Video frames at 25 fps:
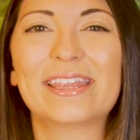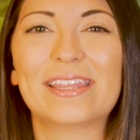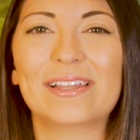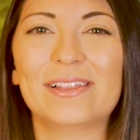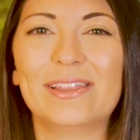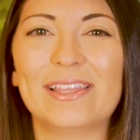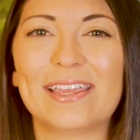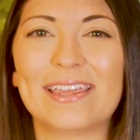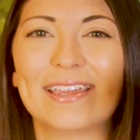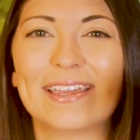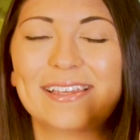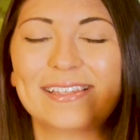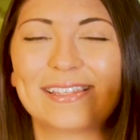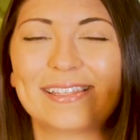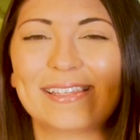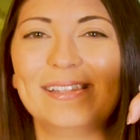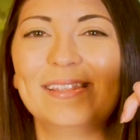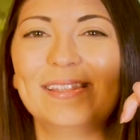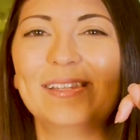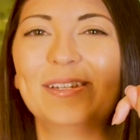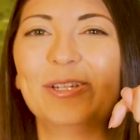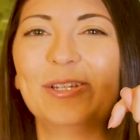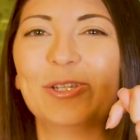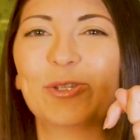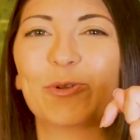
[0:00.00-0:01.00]
The link is
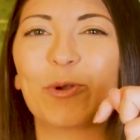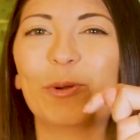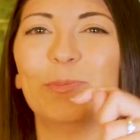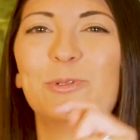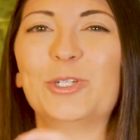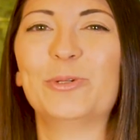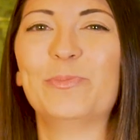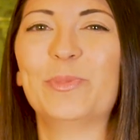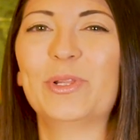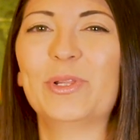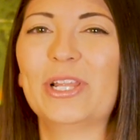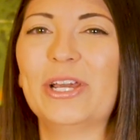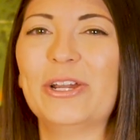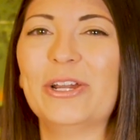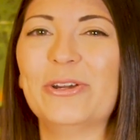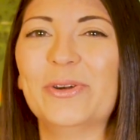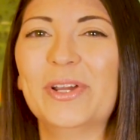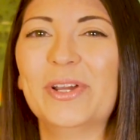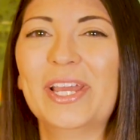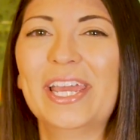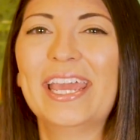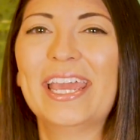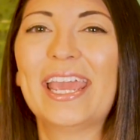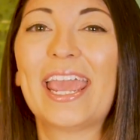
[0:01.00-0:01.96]
in the description below.